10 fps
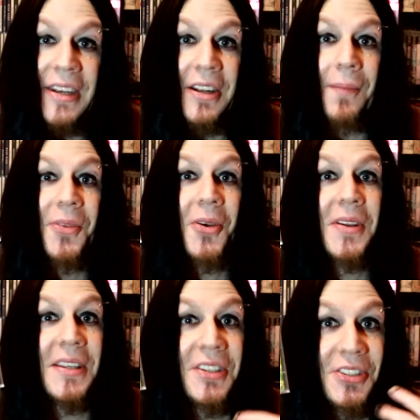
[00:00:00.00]
ended up
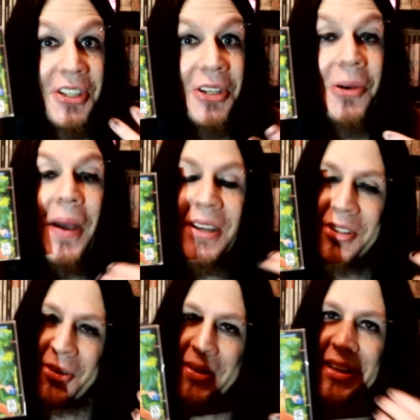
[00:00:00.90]
turning into two and
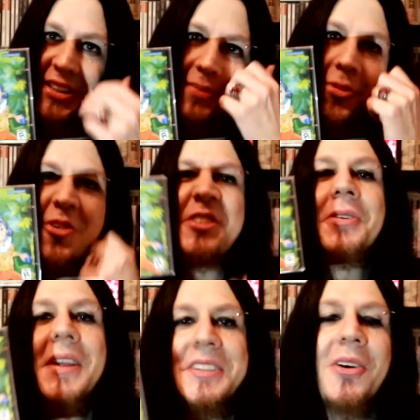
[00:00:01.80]
turning into more. So
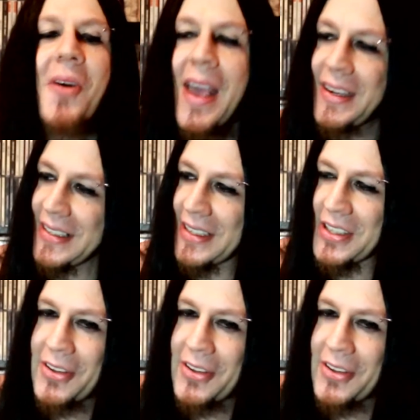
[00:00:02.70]
let's go ahead and get